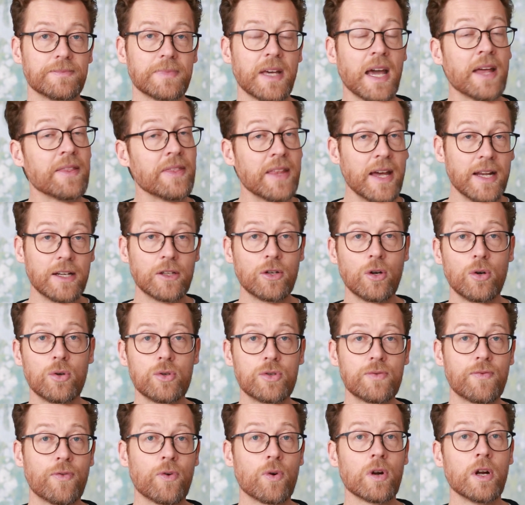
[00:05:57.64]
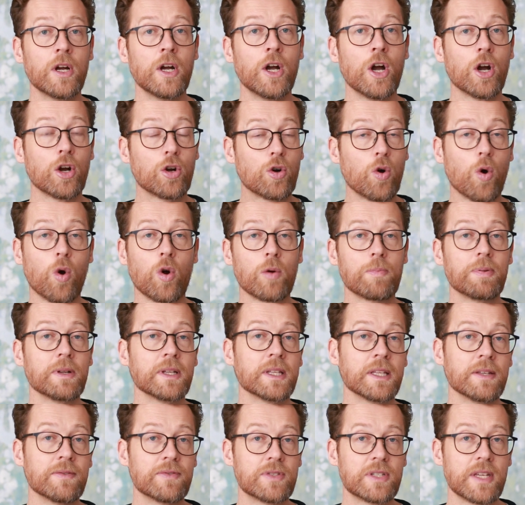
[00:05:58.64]
And that goes for core
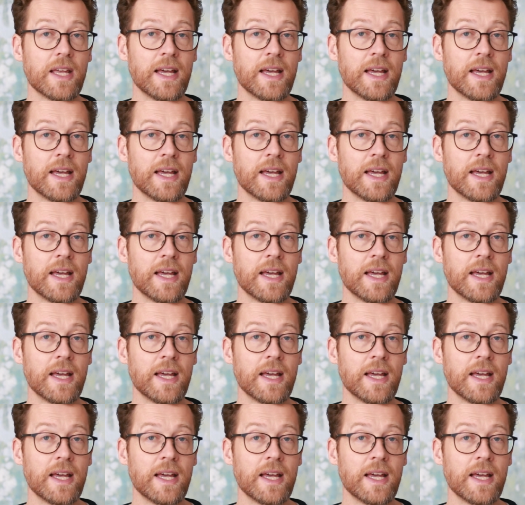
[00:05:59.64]
beliefs